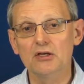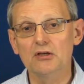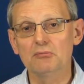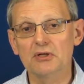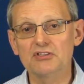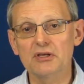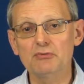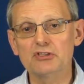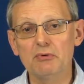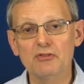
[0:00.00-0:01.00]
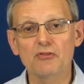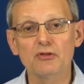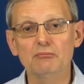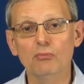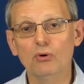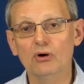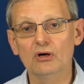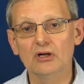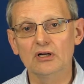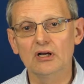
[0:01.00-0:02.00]
But it seems to me that the
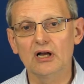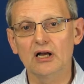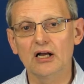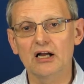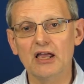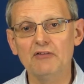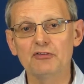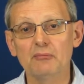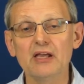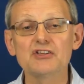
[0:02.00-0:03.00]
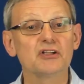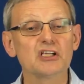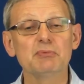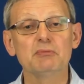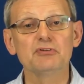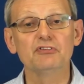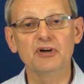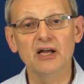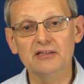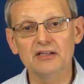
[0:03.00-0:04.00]
more information that's been
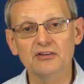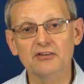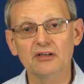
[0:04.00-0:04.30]
provided,